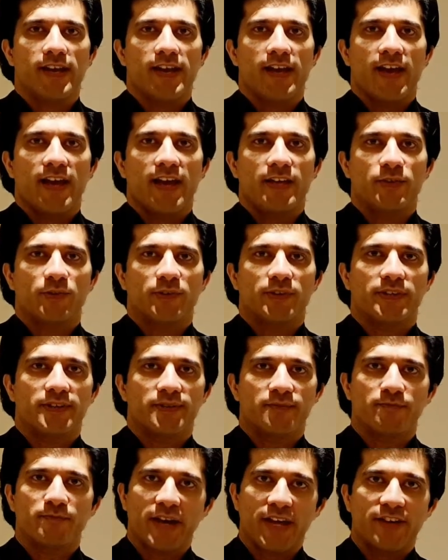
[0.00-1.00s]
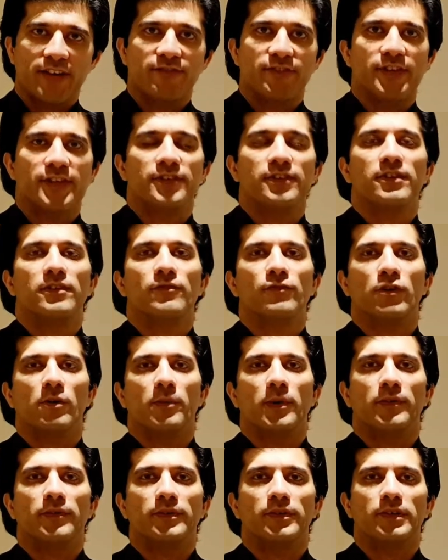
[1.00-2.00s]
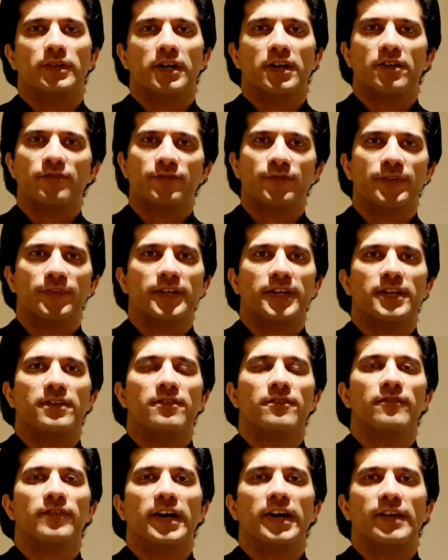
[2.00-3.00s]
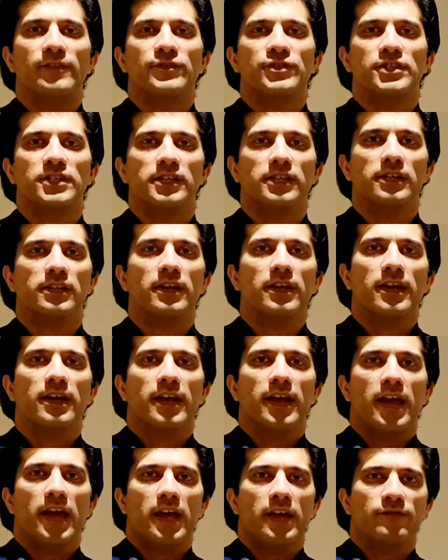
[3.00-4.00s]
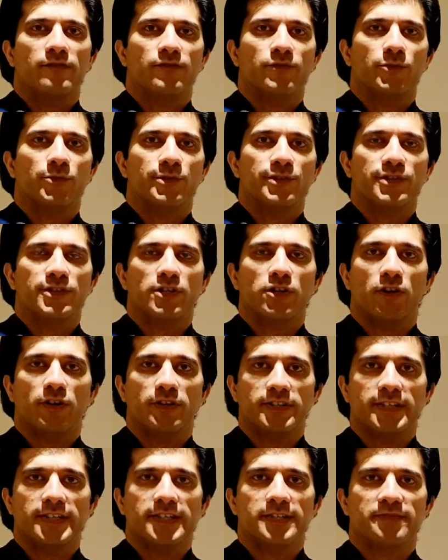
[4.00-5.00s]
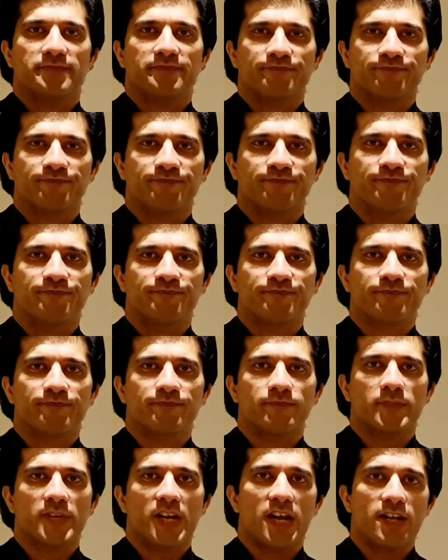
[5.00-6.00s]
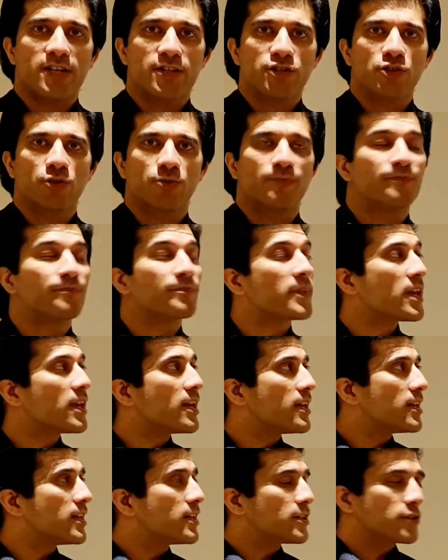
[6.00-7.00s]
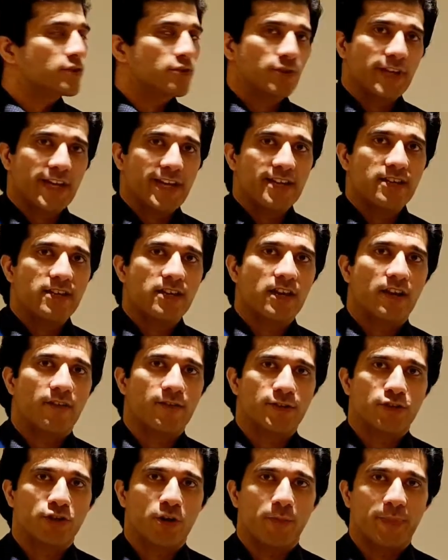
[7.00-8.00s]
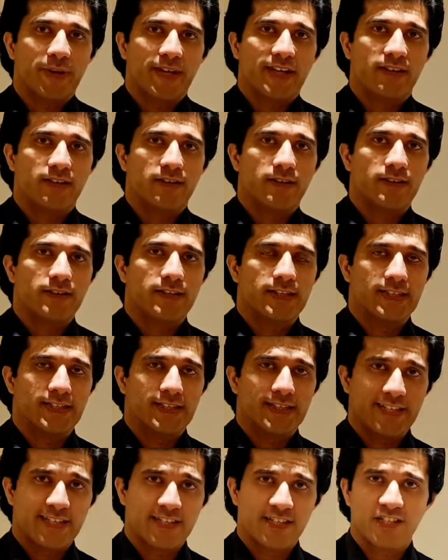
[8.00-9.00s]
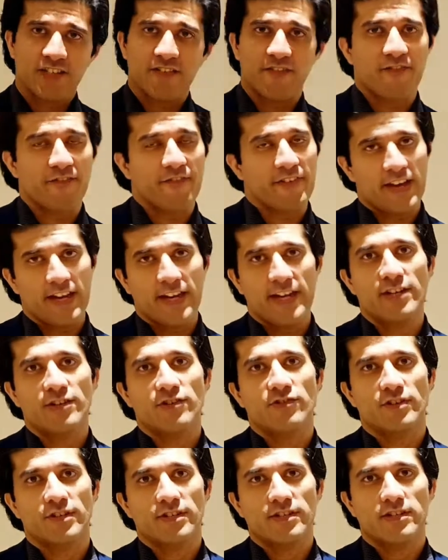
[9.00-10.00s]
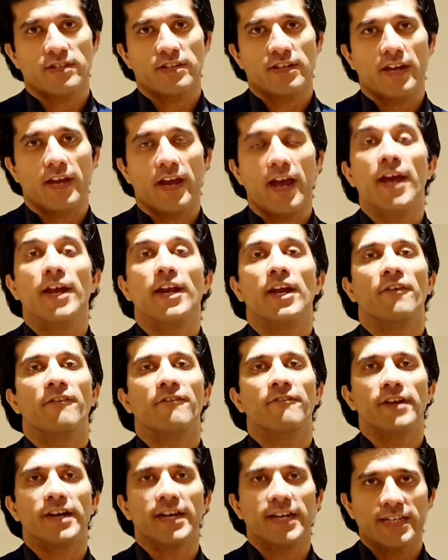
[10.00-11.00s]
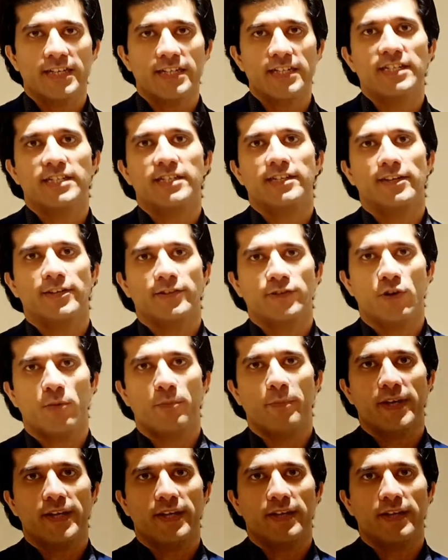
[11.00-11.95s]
and you can benefit from our free 5G and 4G content. So today our topic, uh, it's a very interesting and a very detailed topic.